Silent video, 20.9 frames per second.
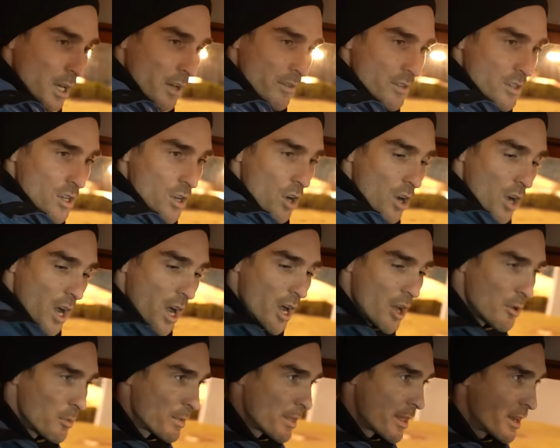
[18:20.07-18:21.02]
I've got to
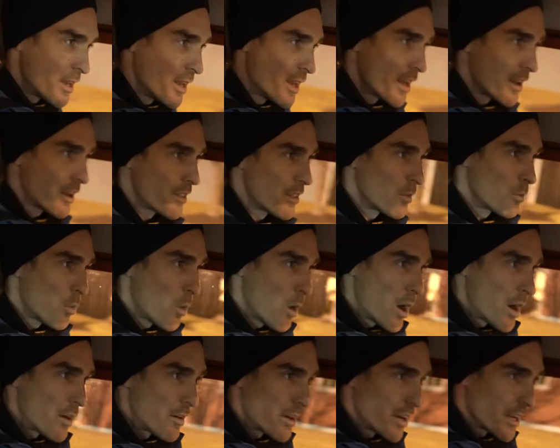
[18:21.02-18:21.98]
hope that none of the
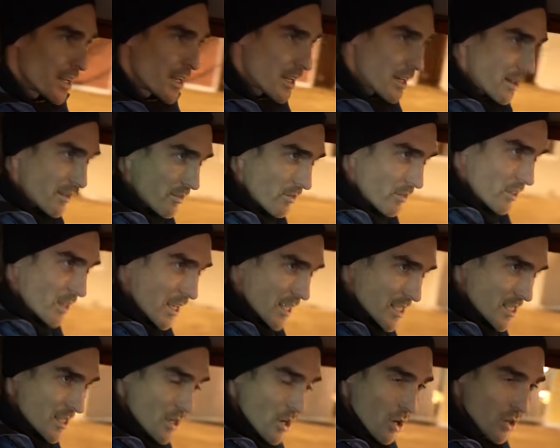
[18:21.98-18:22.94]
wiring kind of
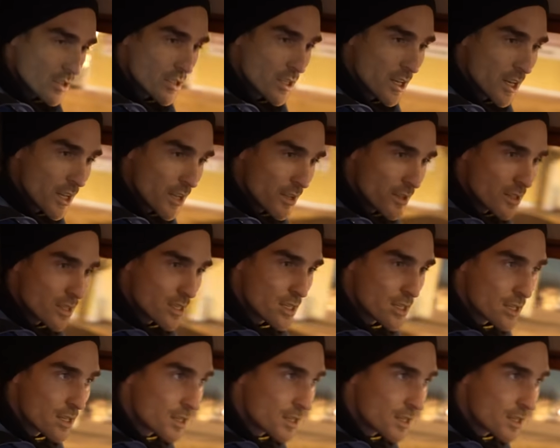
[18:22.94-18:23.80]
gets knocked loose.